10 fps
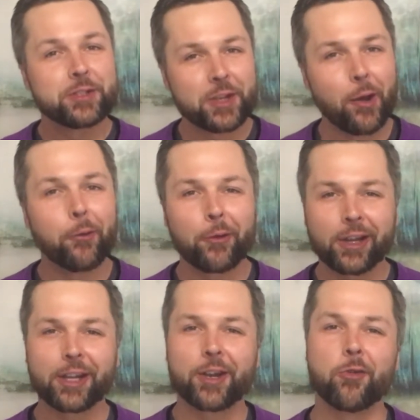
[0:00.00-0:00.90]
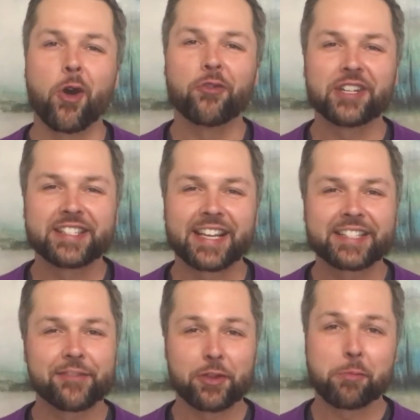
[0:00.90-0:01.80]
So we're going to go over
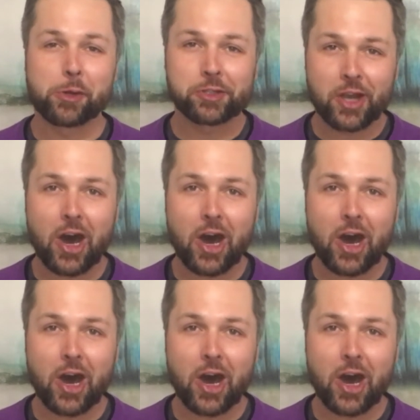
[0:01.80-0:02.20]
6 of the most